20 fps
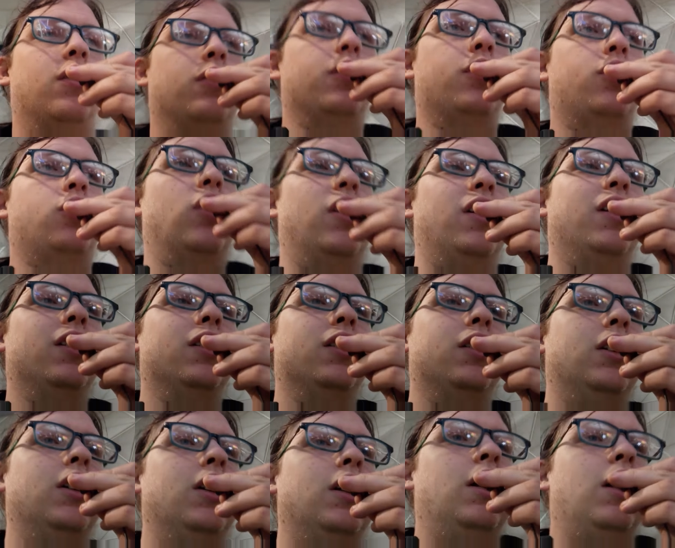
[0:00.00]
Austria.
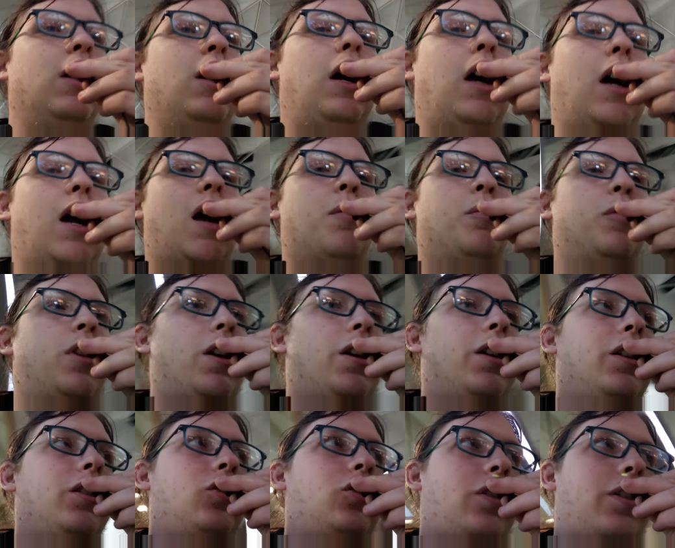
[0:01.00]
I'm
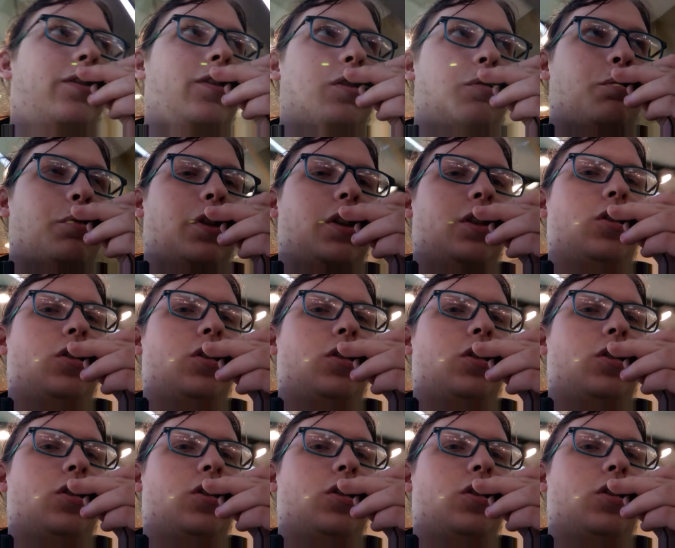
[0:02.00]
then travelling by